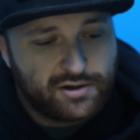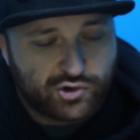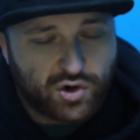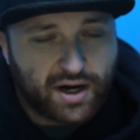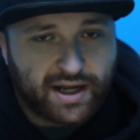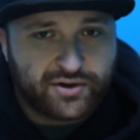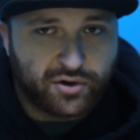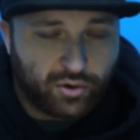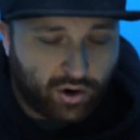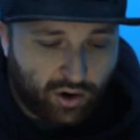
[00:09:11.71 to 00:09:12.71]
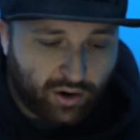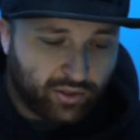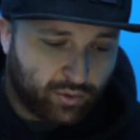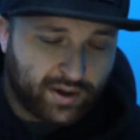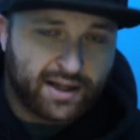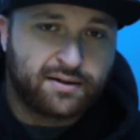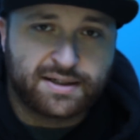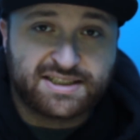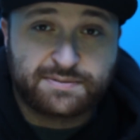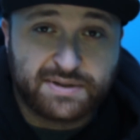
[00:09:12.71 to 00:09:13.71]
try not to go all the way
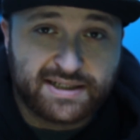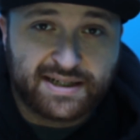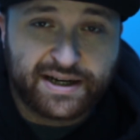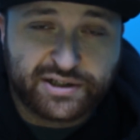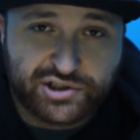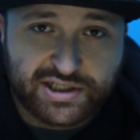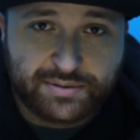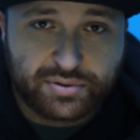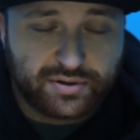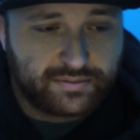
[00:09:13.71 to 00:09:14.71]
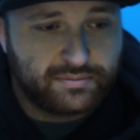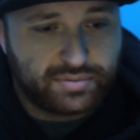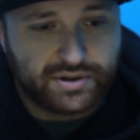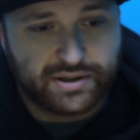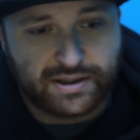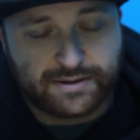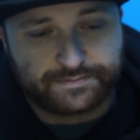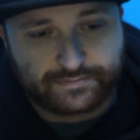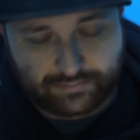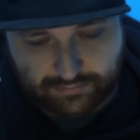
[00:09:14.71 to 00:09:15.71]
like Speed Daddy cheap, but